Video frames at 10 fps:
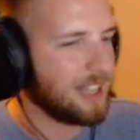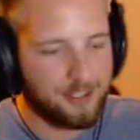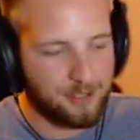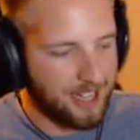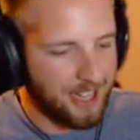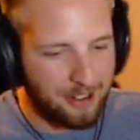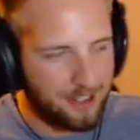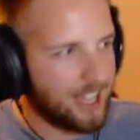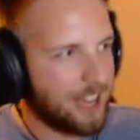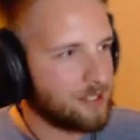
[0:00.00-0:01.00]
Right now, all I
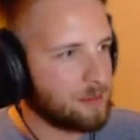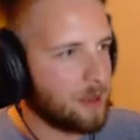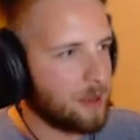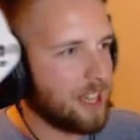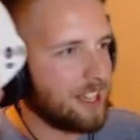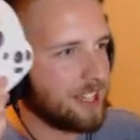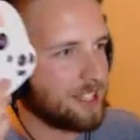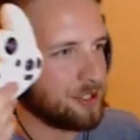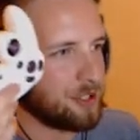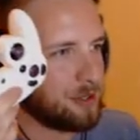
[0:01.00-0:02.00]
have is my Melee
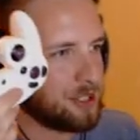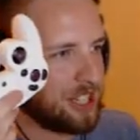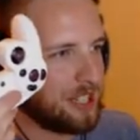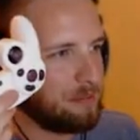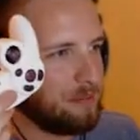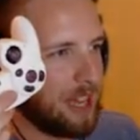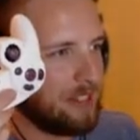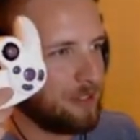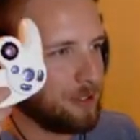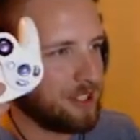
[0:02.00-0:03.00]
controller, which I paid
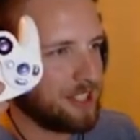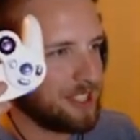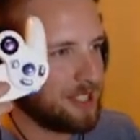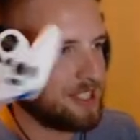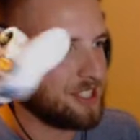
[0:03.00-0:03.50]
for, and it's just